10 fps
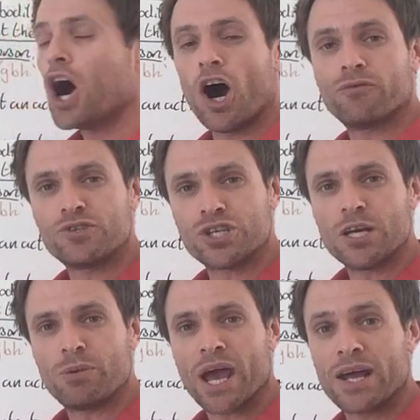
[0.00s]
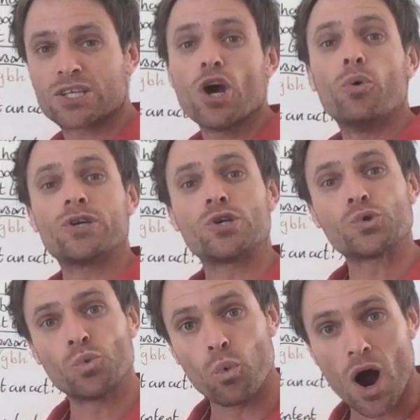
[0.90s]
of GBH, which
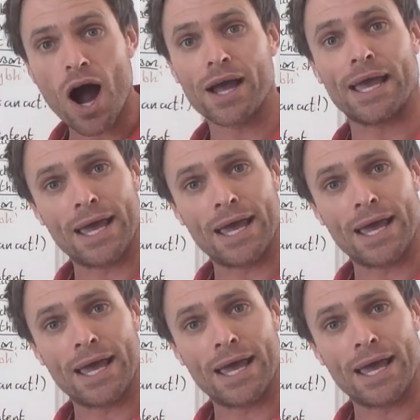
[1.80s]
is why,